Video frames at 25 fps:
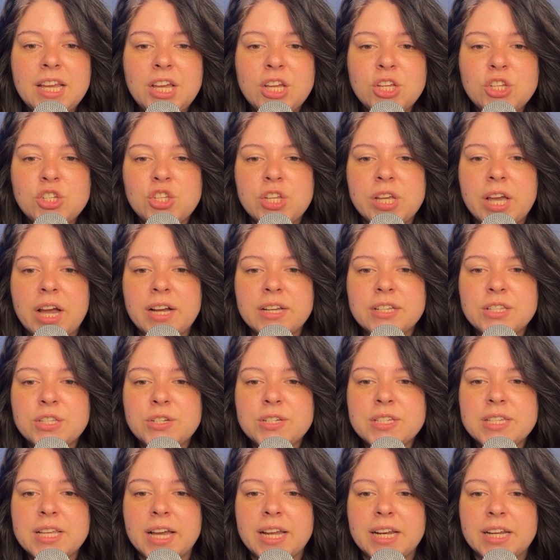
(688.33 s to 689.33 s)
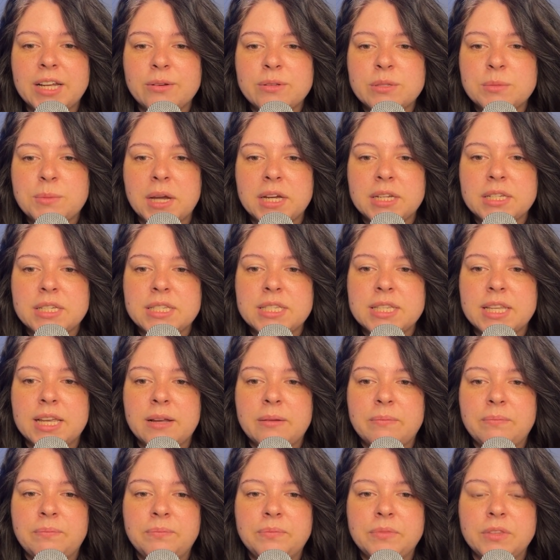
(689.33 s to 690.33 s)
She hugs your side and goes back to
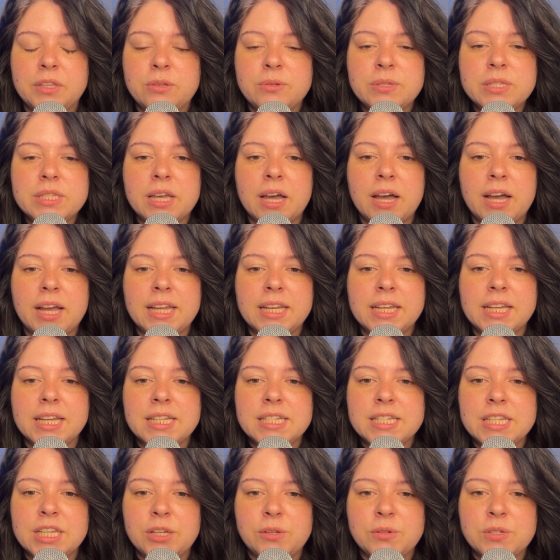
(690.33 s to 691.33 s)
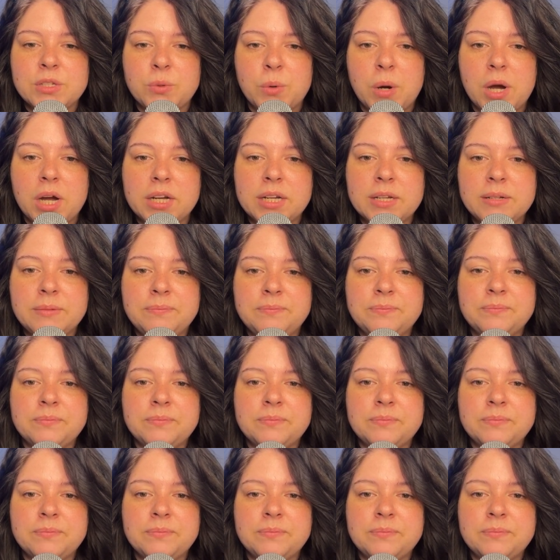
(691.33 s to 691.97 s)
Sam. You sigh and continue to walk.